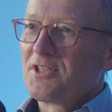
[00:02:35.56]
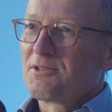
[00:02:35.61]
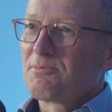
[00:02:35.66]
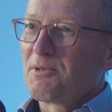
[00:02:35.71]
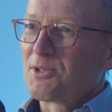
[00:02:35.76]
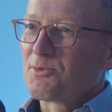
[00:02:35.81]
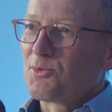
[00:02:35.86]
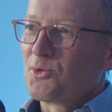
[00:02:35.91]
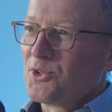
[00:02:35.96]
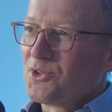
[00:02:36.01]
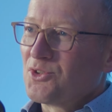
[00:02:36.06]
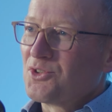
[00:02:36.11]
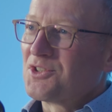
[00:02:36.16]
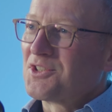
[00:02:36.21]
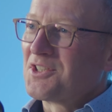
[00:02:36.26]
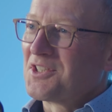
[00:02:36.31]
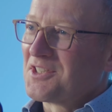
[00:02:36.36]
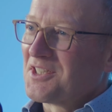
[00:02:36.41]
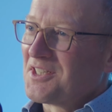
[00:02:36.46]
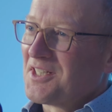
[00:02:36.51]
is much more
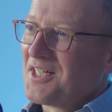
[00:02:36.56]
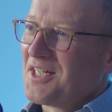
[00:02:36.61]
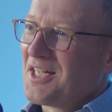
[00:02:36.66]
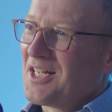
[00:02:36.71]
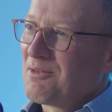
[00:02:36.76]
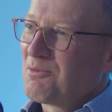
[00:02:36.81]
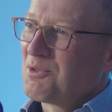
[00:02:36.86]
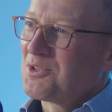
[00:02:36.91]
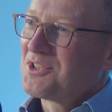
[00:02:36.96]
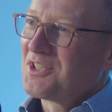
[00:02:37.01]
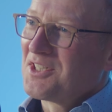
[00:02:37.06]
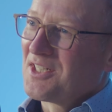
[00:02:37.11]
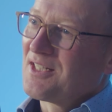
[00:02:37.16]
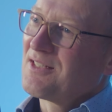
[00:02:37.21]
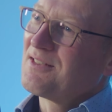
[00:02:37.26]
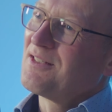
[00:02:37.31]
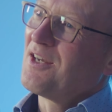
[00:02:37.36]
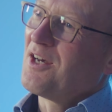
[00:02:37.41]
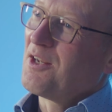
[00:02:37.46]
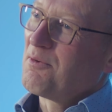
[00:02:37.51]
interesting than that. And I wanted to
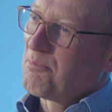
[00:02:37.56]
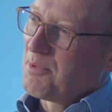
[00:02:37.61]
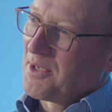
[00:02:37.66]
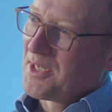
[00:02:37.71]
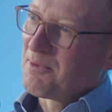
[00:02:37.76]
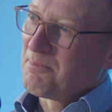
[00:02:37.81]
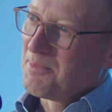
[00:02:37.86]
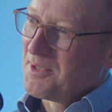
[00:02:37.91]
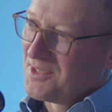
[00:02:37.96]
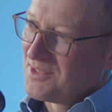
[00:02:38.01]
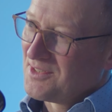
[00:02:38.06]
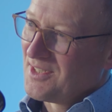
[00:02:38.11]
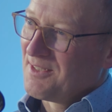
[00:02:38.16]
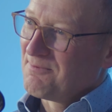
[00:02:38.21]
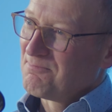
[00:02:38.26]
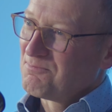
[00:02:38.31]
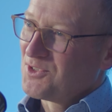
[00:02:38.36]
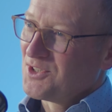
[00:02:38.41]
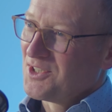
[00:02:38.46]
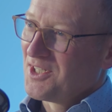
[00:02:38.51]
unpick a bit of that
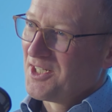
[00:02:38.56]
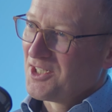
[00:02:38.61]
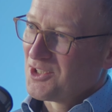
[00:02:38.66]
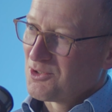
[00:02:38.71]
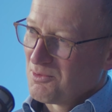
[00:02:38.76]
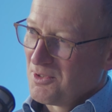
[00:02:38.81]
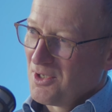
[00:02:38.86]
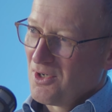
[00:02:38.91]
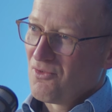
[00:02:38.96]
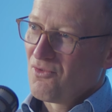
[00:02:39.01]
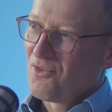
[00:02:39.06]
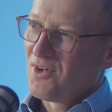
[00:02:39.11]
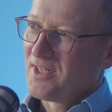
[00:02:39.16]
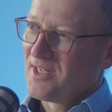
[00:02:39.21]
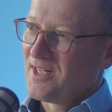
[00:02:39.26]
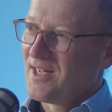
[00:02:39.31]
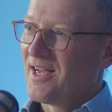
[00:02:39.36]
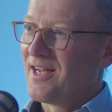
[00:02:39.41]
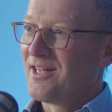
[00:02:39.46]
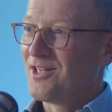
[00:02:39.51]
today as well,
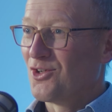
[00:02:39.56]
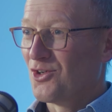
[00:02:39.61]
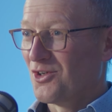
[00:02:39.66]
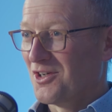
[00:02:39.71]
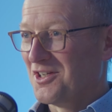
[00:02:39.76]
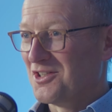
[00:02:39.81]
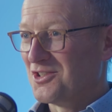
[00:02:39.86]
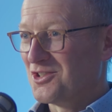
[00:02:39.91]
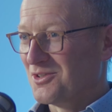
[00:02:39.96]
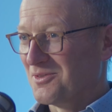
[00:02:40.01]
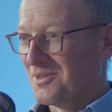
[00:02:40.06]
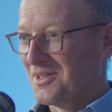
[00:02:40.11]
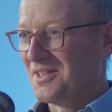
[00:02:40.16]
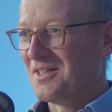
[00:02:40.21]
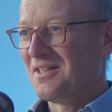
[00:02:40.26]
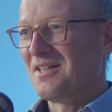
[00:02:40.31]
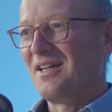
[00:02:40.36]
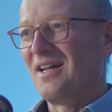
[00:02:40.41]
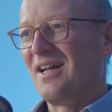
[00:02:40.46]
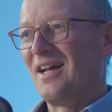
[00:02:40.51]
find out how you got into
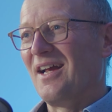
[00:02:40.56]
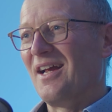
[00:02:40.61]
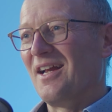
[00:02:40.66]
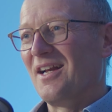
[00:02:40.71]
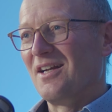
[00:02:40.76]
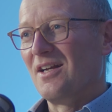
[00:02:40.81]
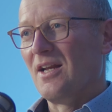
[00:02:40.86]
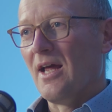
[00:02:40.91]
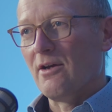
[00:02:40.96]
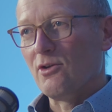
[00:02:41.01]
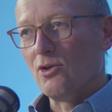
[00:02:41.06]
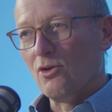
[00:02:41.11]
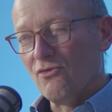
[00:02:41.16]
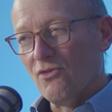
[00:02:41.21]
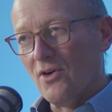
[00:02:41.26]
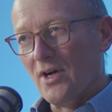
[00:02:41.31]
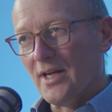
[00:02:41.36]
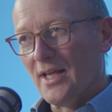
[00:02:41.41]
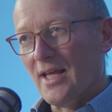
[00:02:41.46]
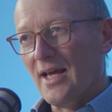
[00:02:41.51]
it and how you're
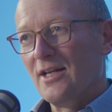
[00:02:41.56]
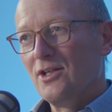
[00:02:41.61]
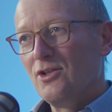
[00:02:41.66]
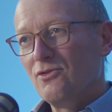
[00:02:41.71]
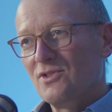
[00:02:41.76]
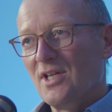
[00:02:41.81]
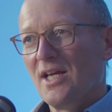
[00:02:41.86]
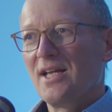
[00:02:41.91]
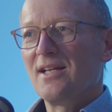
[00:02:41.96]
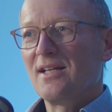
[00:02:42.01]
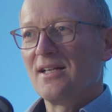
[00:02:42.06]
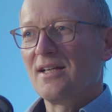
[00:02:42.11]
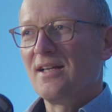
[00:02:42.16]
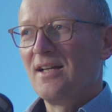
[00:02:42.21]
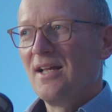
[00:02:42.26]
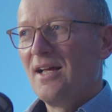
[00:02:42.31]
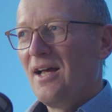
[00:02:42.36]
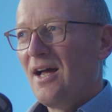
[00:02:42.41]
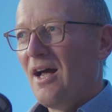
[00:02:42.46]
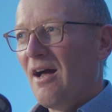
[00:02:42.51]
finding it. And you've
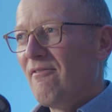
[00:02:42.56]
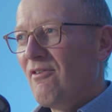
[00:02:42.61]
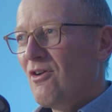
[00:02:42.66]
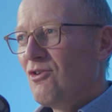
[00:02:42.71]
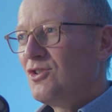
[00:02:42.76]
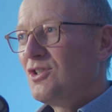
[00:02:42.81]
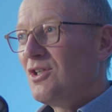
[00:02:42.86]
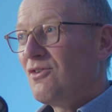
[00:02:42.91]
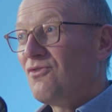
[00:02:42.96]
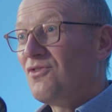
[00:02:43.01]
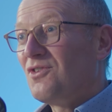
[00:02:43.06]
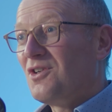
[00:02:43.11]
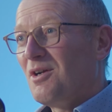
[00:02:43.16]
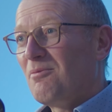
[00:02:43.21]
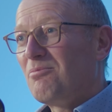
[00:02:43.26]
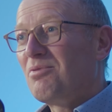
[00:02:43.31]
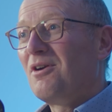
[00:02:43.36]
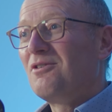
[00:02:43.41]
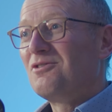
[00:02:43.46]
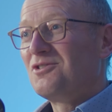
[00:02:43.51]
taken a very different
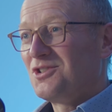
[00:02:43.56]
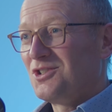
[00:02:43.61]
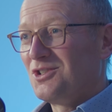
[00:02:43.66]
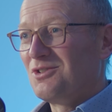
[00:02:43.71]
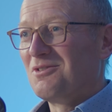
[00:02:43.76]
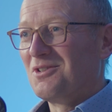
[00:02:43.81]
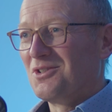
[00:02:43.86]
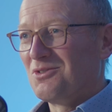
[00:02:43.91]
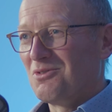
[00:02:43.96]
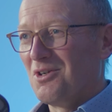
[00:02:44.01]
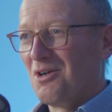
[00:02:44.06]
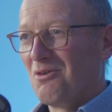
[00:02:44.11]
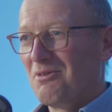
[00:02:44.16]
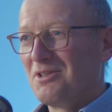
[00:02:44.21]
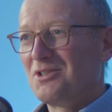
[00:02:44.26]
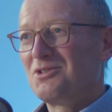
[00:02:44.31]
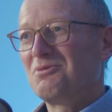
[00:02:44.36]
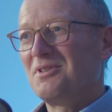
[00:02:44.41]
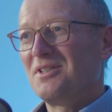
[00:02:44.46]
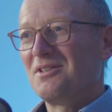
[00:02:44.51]
approach to it as well,
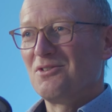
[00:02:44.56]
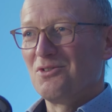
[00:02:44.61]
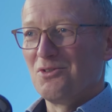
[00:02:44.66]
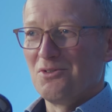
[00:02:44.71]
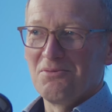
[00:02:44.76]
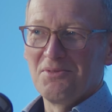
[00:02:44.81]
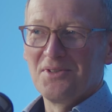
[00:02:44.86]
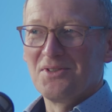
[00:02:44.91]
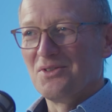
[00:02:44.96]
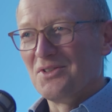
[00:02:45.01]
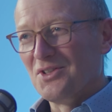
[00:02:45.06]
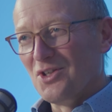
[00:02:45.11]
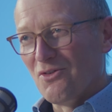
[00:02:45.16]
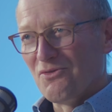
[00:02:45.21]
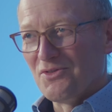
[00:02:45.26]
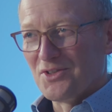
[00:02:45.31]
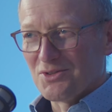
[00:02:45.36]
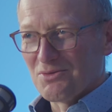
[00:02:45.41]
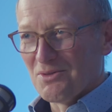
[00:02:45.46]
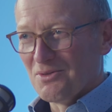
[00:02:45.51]
which we're all, we're all in the
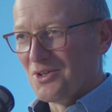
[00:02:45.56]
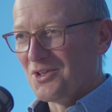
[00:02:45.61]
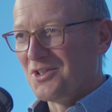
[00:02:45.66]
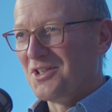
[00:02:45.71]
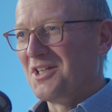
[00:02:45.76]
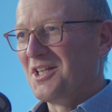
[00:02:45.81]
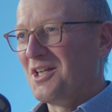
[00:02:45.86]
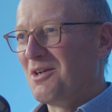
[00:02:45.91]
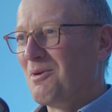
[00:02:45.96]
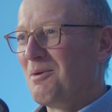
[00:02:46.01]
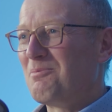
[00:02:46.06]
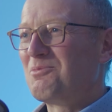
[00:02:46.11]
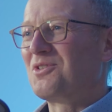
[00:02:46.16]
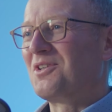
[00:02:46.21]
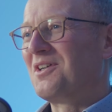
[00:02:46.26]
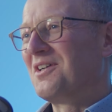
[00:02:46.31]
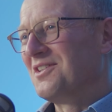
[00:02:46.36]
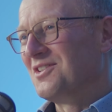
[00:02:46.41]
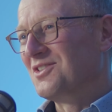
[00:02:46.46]
office, we were looking at your website and